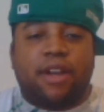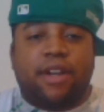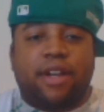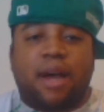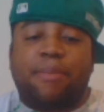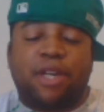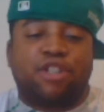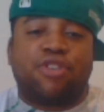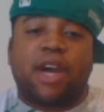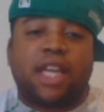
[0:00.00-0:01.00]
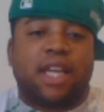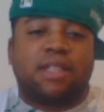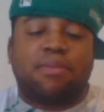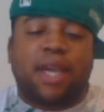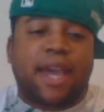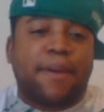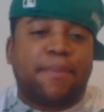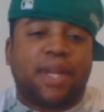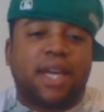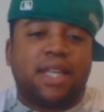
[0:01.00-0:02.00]
Uh, I'm going to try to get some
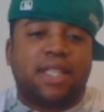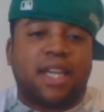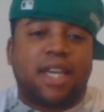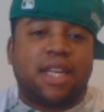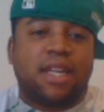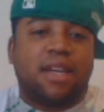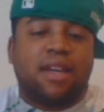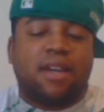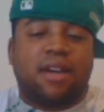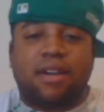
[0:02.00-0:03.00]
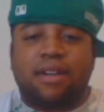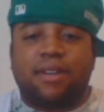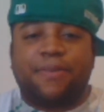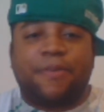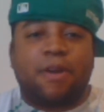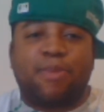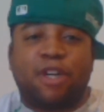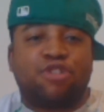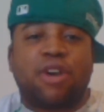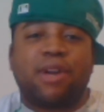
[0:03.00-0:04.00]
gameplays in. Um, I'm
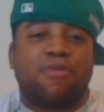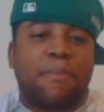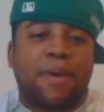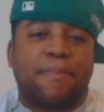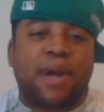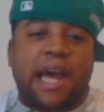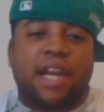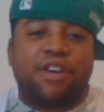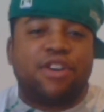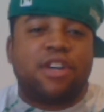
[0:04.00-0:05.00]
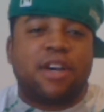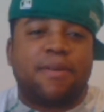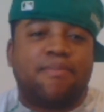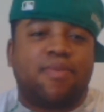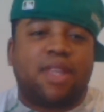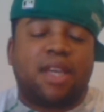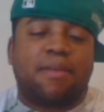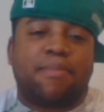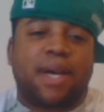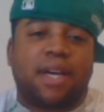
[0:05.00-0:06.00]
going to try to remember how to hook up the,
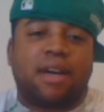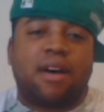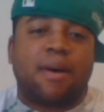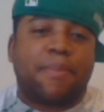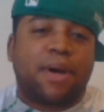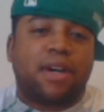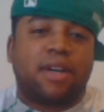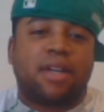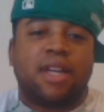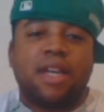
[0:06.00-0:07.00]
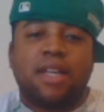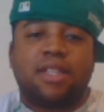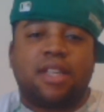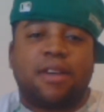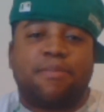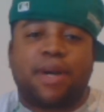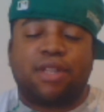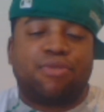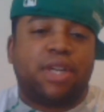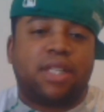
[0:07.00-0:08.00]
my uh, Hauppauge to
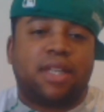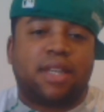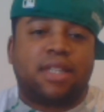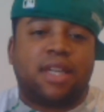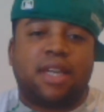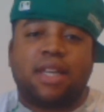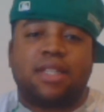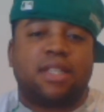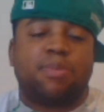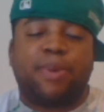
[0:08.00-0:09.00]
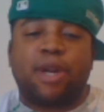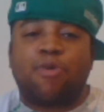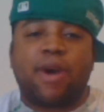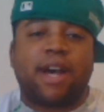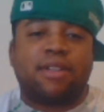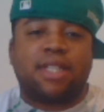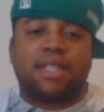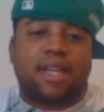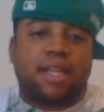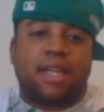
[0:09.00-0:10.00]
my 360 because it's been a while
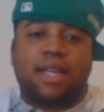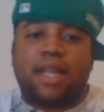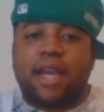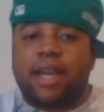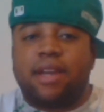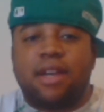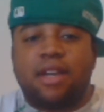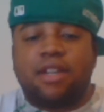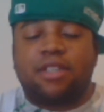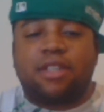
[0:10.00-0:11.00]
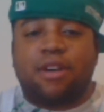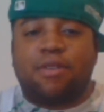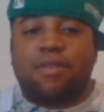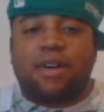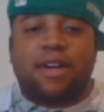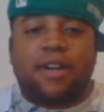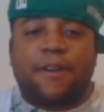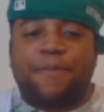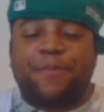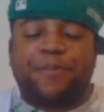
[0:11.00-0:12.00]
since I did that.
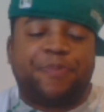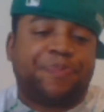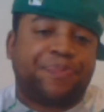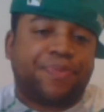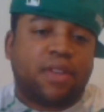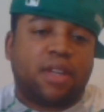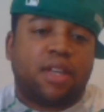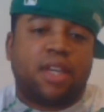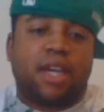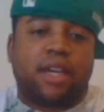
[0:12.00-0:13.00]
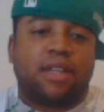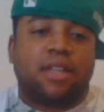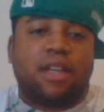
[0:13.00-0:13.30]
So, um, yeah.